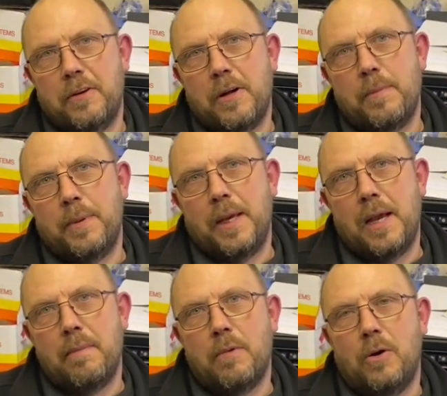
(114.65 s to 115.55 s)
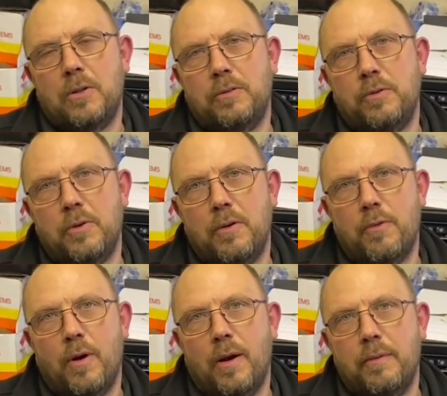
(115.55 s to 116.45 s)
RPM on the
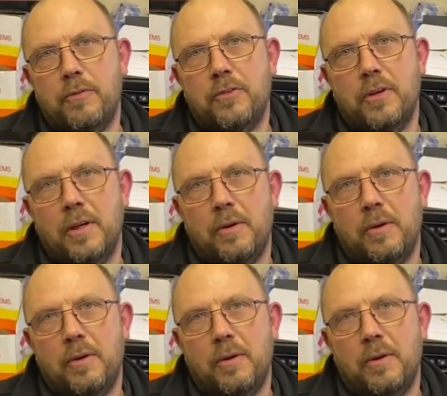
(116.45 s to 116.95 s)
45s,